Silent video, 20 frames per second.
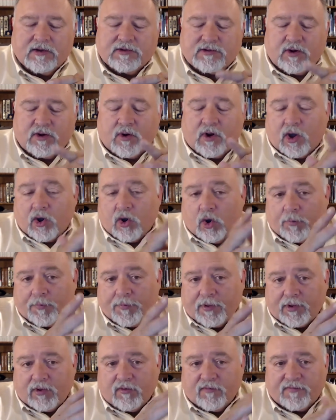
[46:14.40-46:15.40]
So I
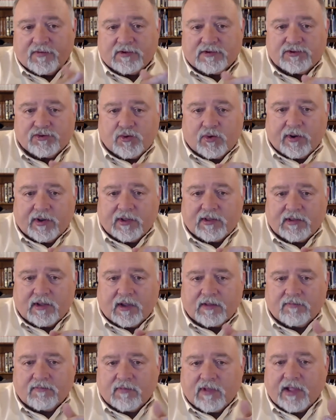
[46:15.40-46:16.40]
hope that you've enjoyed, and
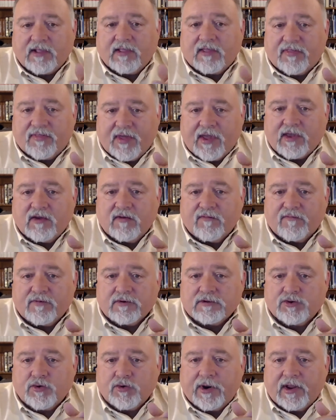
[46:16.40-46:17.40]
I'd like to thank you
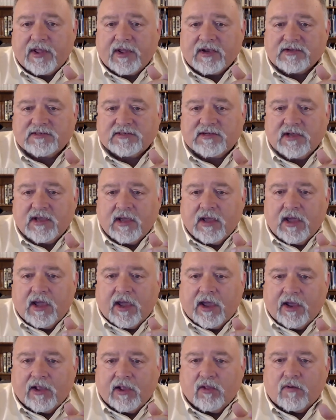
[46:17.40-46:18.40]
for joining us
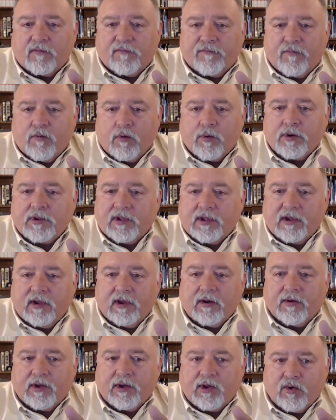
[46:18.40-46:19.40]
and look forward to
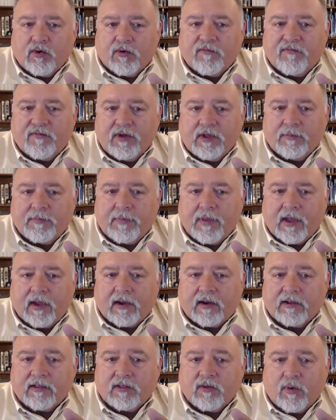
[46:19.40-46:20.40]
hearing your
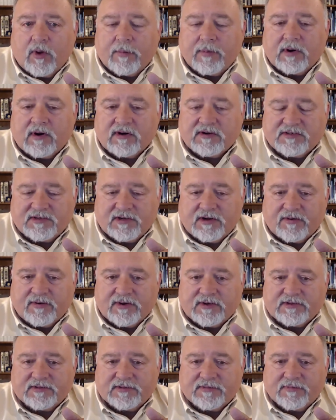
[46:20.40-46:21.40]
feedback on the webinar
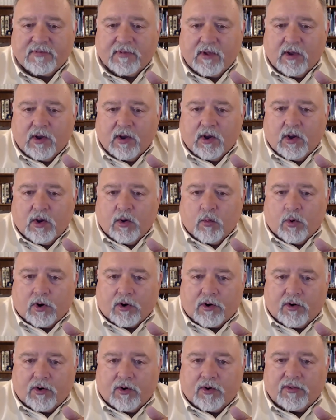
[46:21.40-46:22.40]
series.
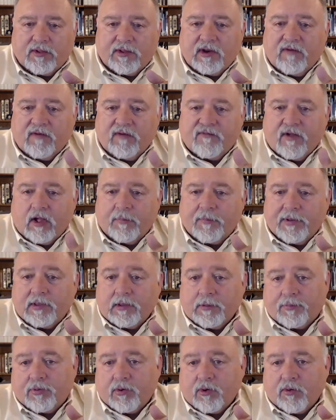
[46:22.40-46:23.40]
We're currently
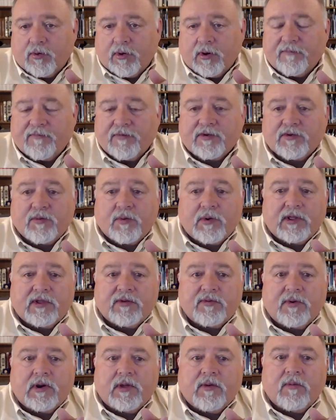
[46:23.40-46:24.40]
developing the program for
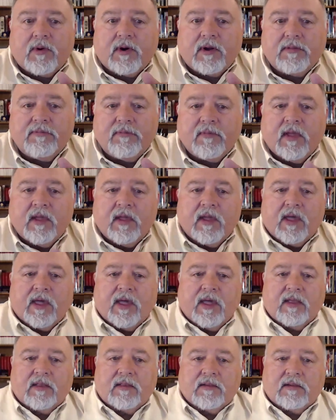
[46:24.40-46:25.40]
2021,
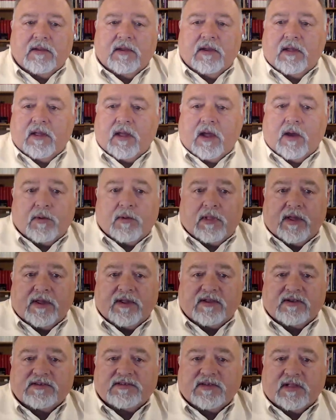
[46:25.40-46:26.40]
and uh, I would
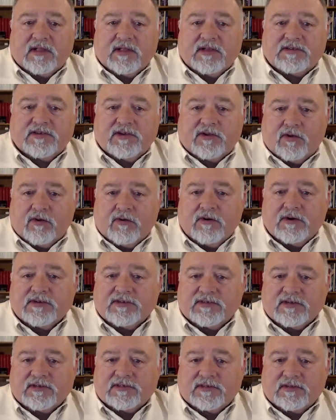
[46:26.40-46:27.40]
like to solicit your
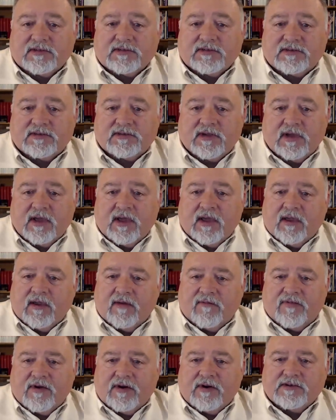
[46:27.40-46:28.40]
assistance.
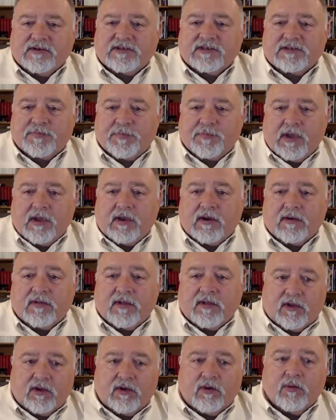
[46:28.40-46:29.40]
If there is a speaker
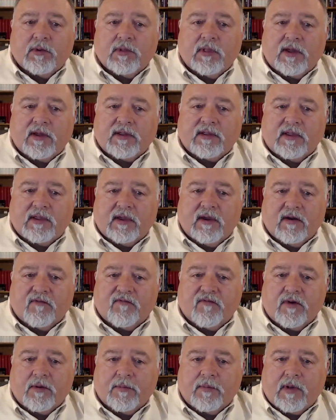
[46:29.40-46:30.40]
that you would like to
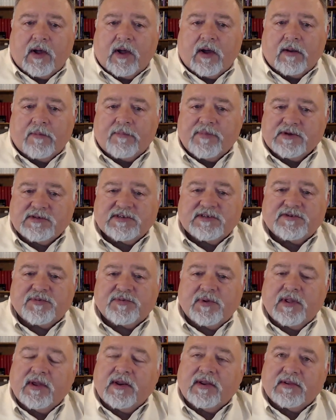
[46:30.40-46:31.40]
hear from on a
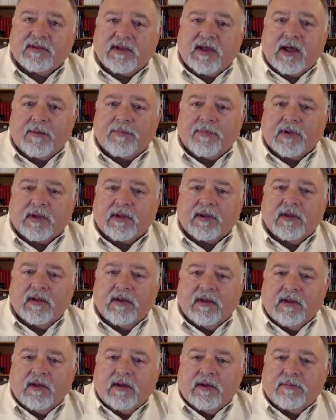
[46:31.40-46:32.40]
business-related topic,
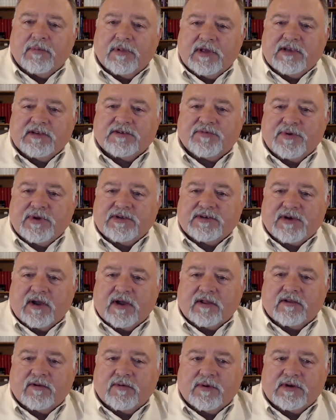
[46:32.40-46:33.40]
please reach
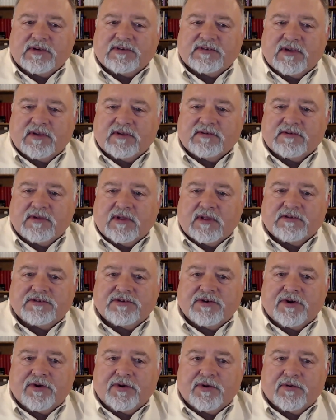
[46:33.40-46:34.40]
out to us and, and
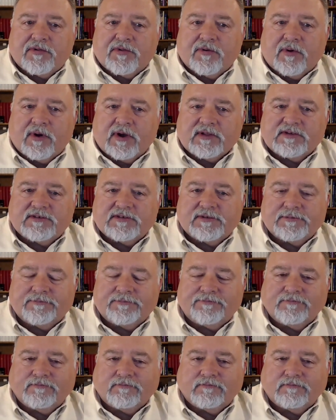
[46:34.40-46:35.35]
share your thoughts.